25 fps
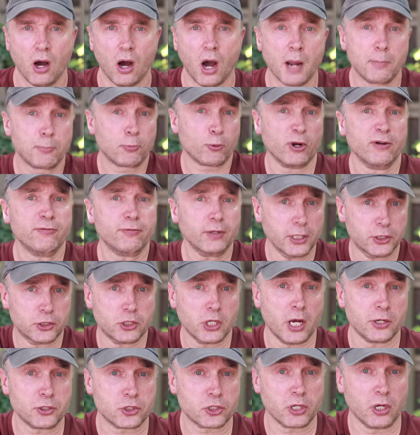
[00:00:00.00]
I briefly
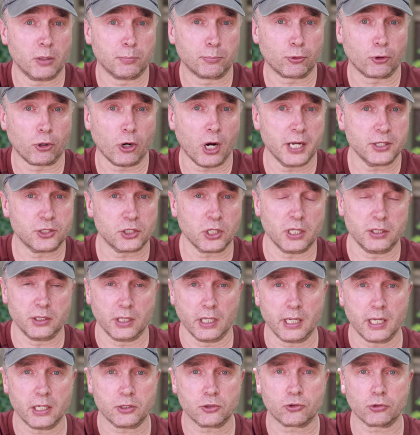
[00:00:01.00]
touched on price in
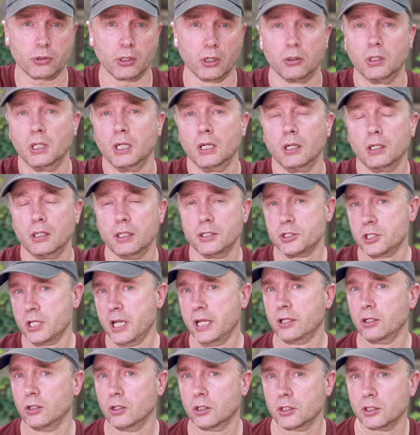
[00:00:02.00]
the intro. Let's
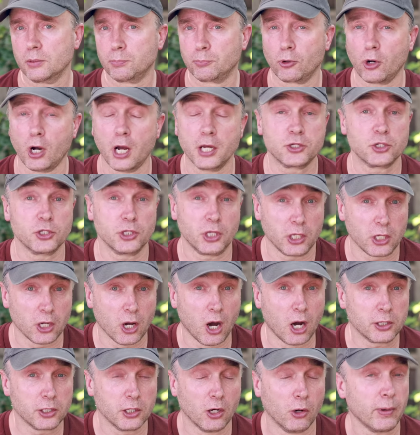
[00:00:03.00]
take a look at the price of the
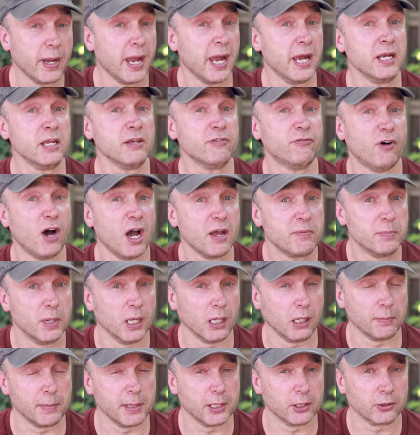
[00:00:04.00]
Yongnuo
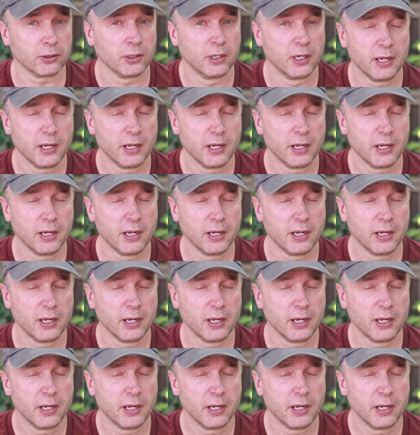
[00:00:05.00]
85mm